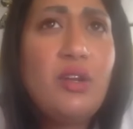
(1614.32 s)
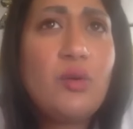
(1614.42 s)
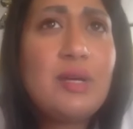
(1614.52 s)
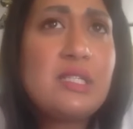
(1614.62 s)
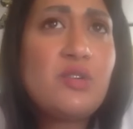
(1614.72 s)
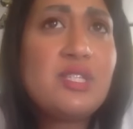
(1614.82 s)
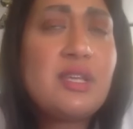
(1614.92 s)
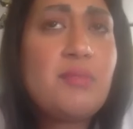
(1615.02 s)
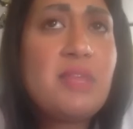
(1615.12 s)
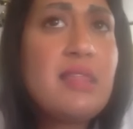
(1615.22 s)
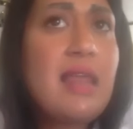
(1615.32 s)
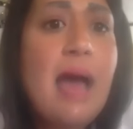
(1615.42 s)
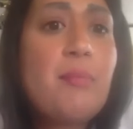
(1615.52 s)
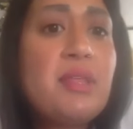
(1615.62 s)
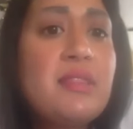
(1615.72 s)
is there something that
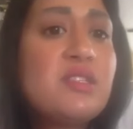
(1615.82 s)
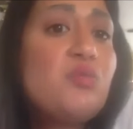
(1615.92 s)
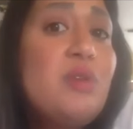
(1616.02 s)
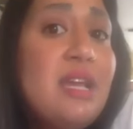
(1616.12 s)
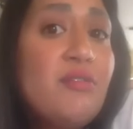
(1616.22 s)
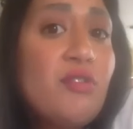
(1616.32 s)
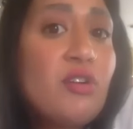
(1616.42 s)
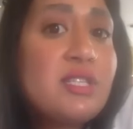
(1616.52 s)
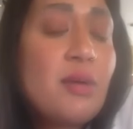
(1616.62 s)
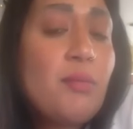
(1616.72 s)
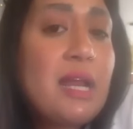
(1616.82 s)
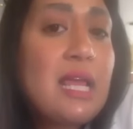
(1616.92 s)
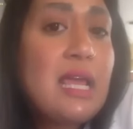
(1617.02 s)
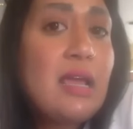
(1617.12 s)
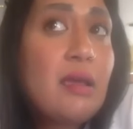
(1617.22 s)
happened this week for
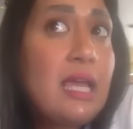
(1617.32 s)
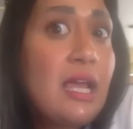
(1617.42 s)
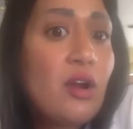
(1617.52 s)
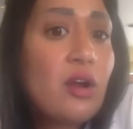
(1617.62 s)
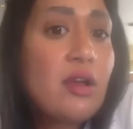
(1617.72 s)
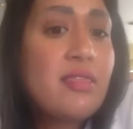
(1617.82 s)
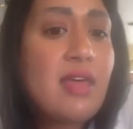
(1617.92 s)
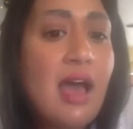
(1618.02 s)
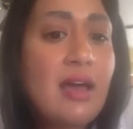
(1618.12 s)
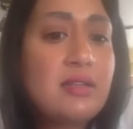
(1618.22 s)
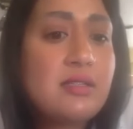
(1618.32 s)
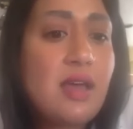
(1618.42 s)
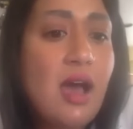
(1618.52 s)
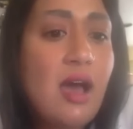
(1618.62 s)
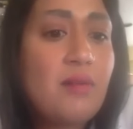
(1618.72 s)
somebody here that
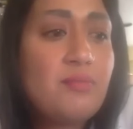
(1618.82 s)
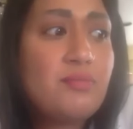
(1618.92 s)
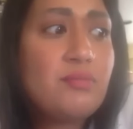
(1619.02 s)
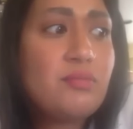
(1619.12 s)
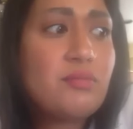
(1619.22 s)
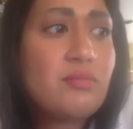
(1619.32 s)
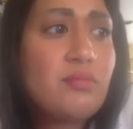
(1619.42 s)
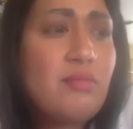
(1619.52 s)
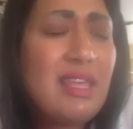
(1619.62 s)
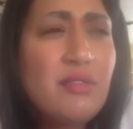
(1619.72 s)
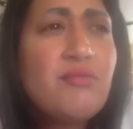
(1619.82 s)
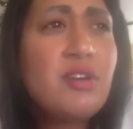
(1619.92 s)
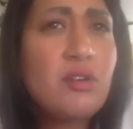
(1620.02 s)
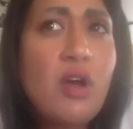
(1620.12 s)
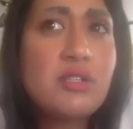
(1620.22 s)
made them
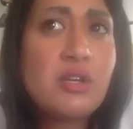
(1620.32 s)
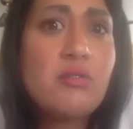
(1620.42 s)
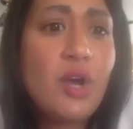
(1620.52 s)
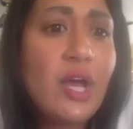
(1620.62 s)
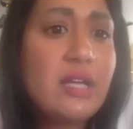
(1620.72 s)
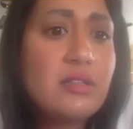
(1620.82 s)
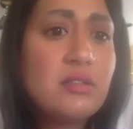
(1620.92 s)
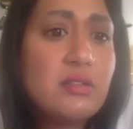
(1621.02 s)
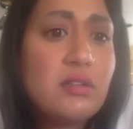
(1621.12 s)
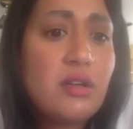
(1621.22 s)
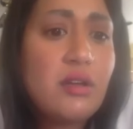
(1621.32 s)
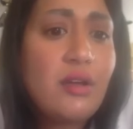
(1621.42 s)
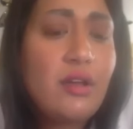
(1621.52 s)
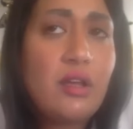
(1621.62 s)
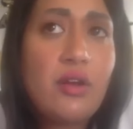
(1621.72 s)
feel not so good?
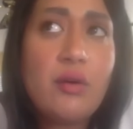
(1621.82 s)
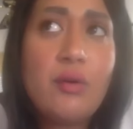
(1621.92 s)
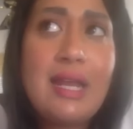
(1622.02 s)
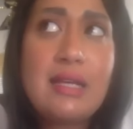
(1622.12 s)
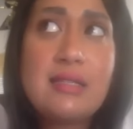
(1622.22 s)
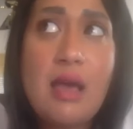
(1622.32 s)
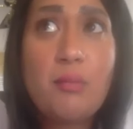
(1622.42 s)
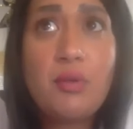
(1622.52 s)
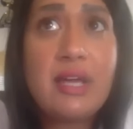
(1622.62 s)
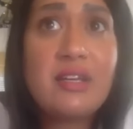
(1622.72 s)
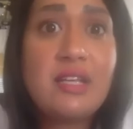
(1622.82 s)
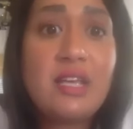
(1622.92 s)
An example I could